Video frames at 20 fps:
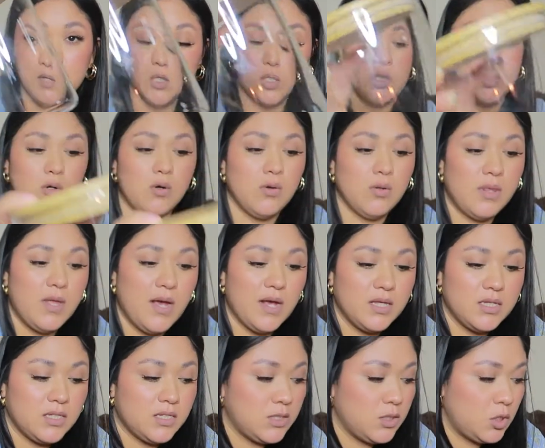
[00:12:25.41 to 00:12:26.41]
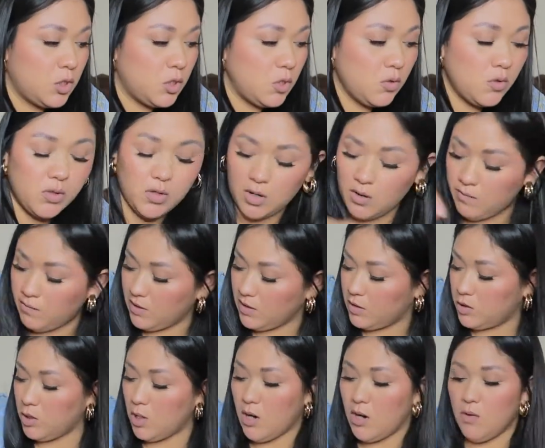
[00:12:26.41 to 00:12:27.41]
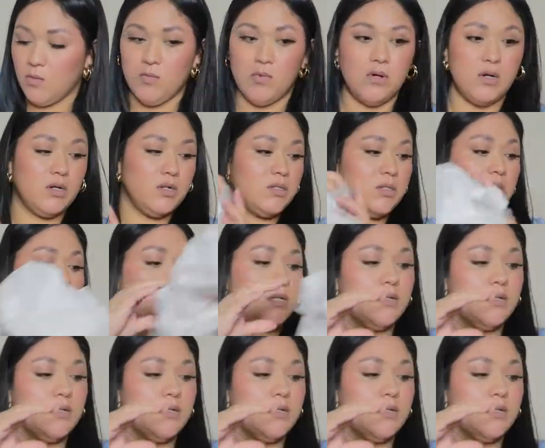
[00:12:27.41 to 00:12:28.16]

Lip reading: So that's two of the tall ones.